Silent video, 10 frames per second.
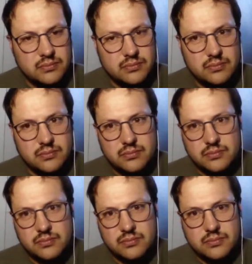
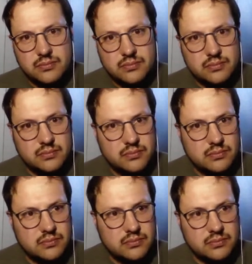
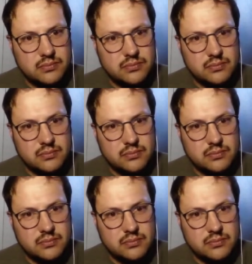No words are spoken by the person on screen.